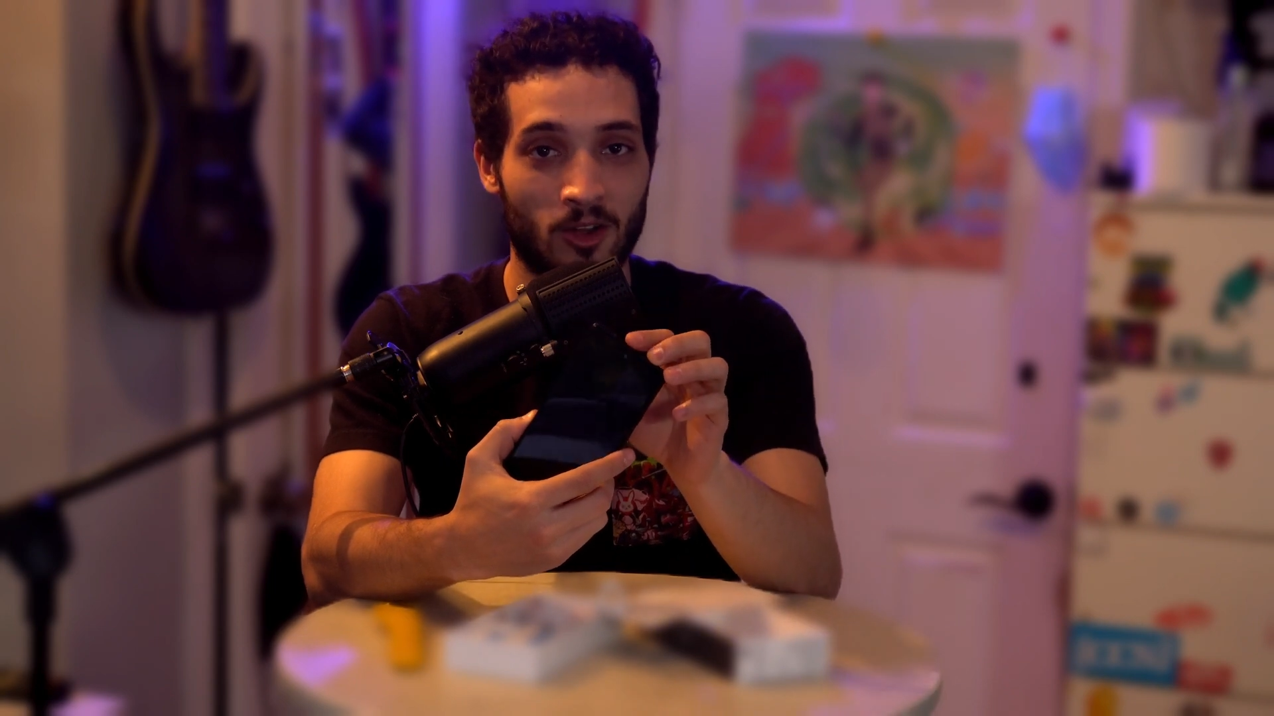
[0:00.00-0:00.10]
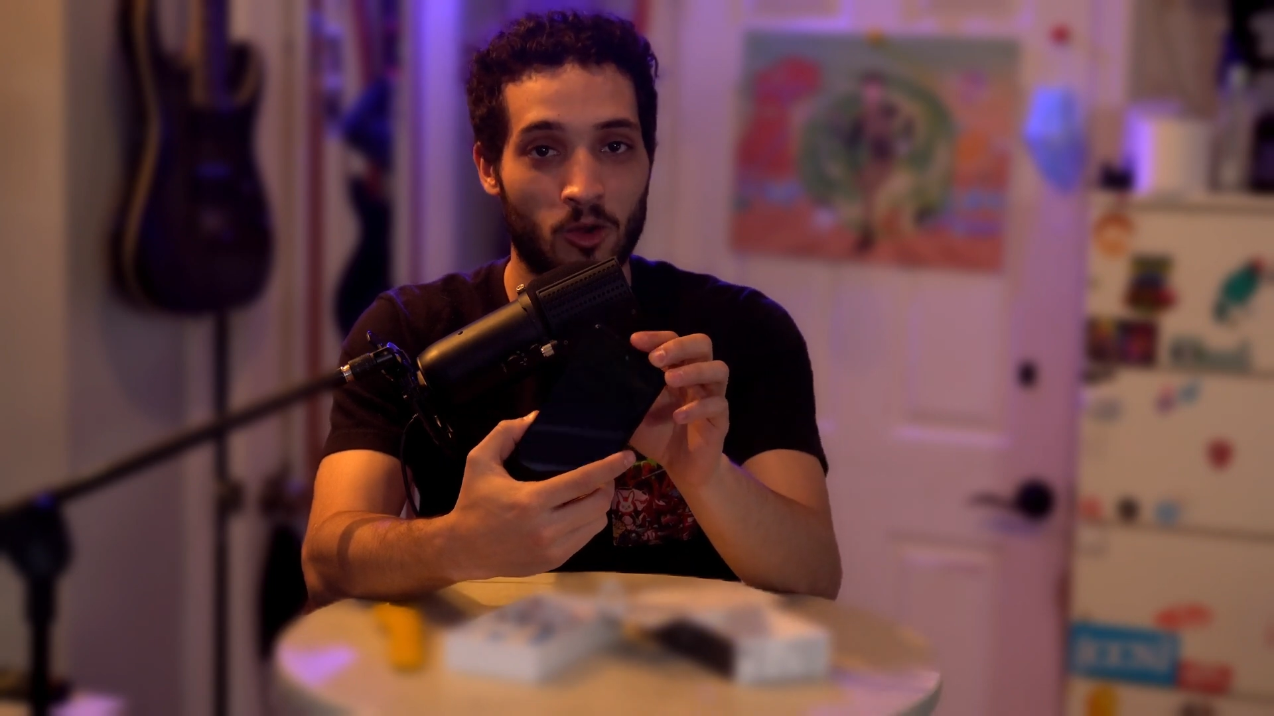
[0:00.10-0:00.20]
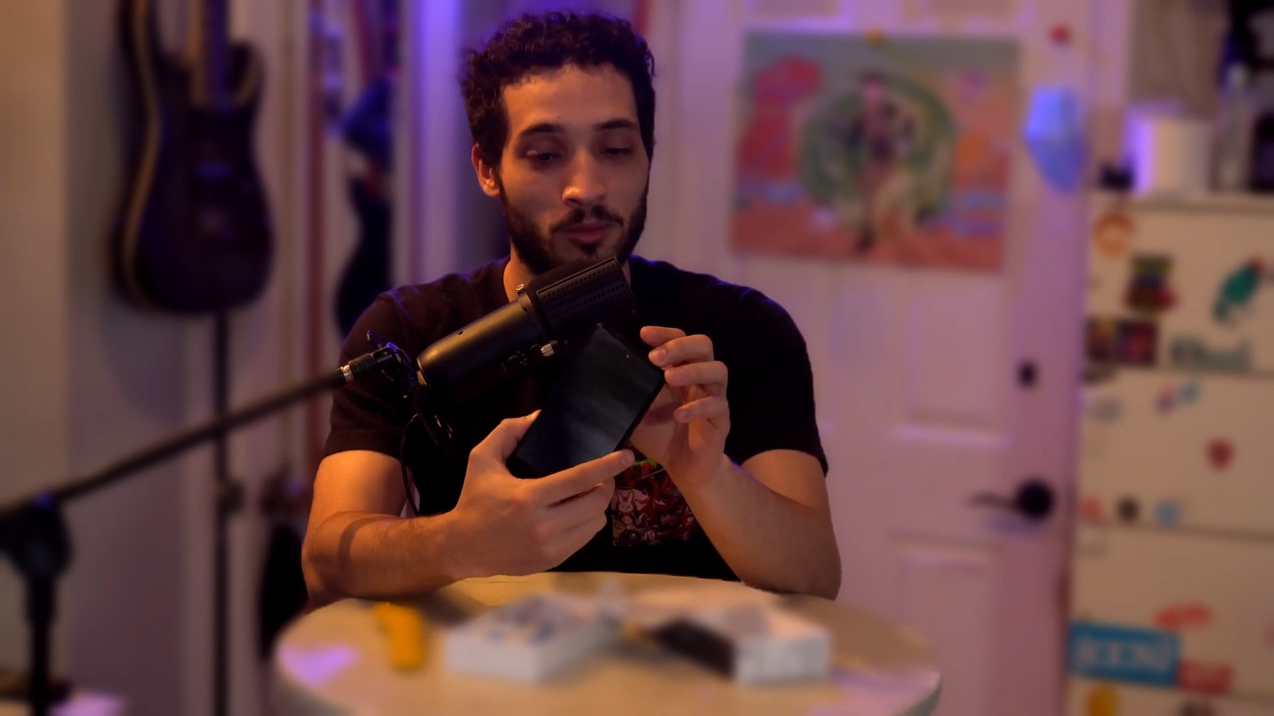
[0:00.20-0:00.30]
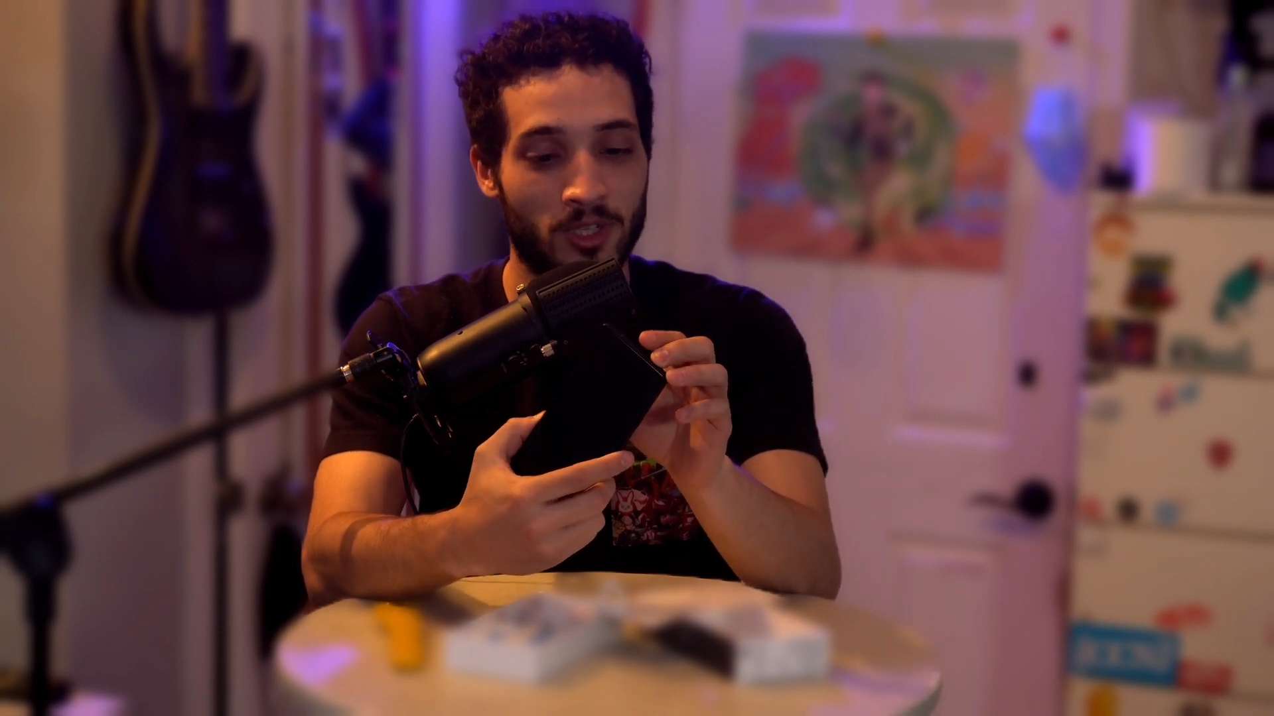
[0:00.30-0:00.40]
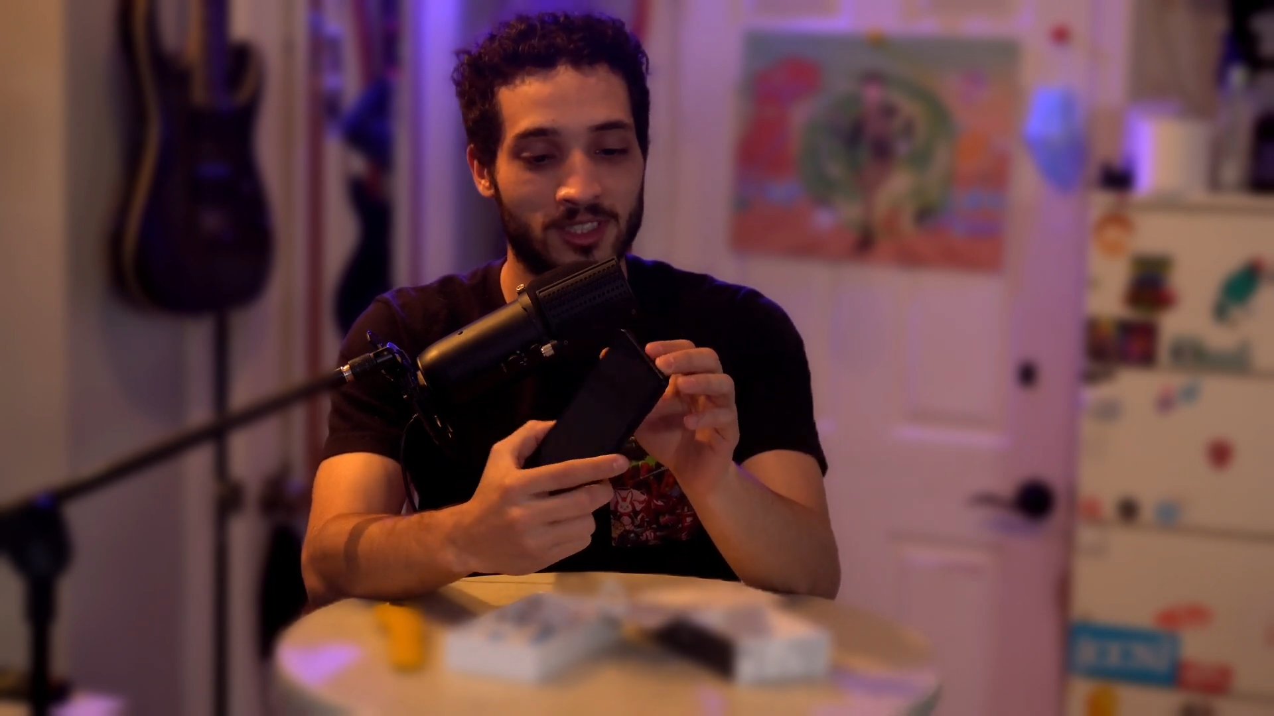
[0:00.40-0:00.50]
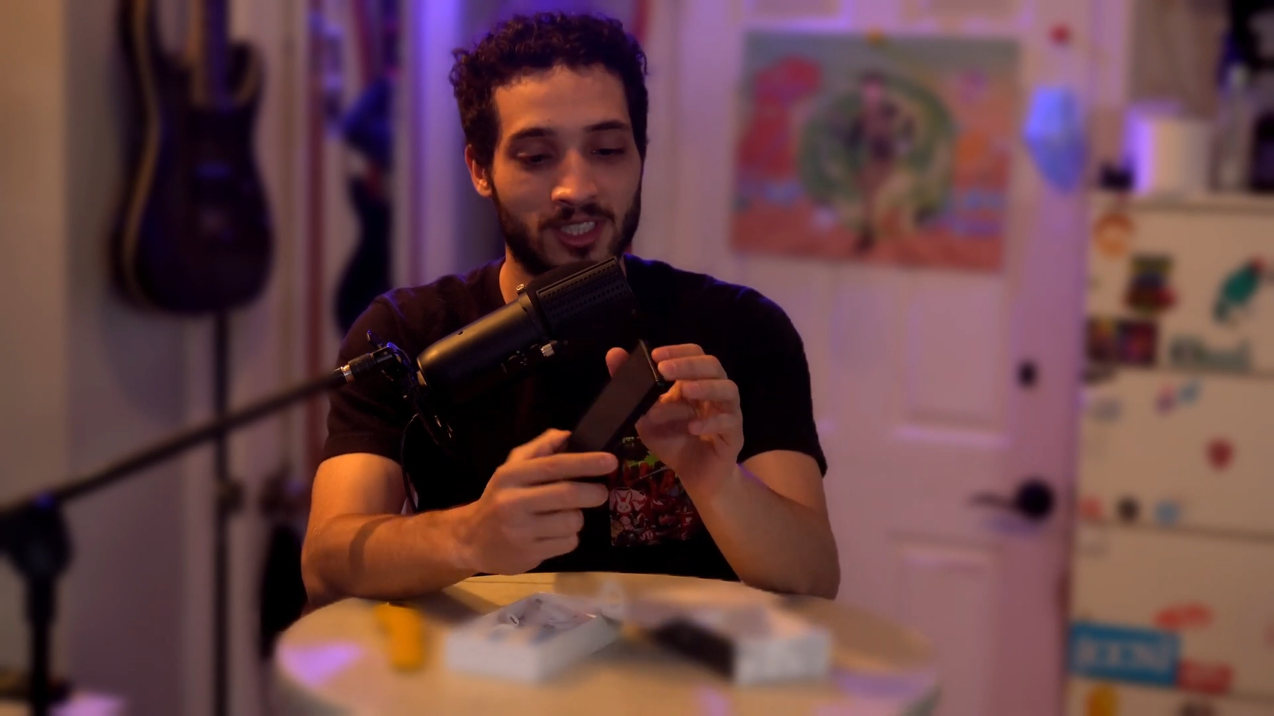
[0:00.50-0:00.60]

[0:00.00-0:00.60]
hole punch